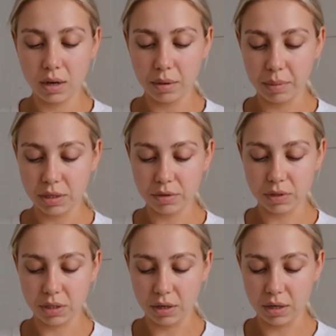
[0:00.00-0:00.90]
I meant to
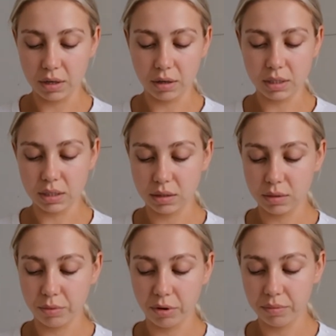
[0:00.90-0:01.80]
return it and I
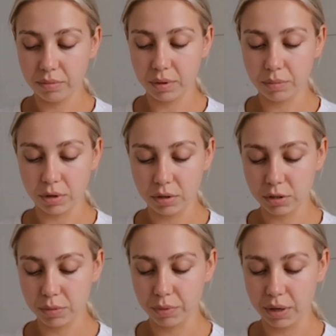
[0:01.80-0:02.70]
didn't but I'm gonna
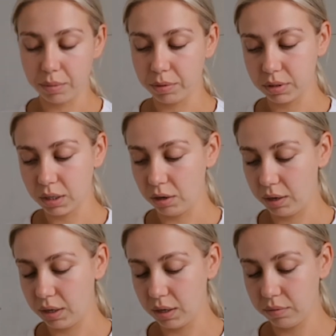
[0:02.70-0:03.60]
just bring it because I
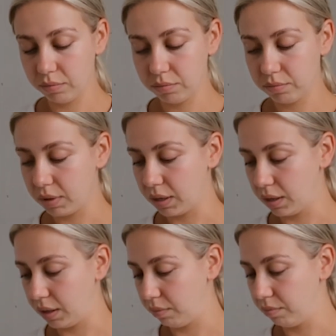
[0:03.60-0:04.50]
like it
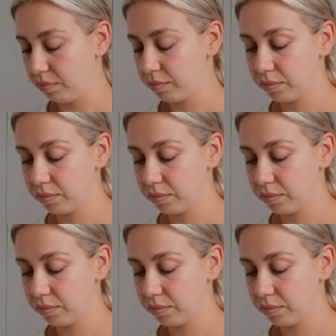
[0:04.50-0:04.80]
um,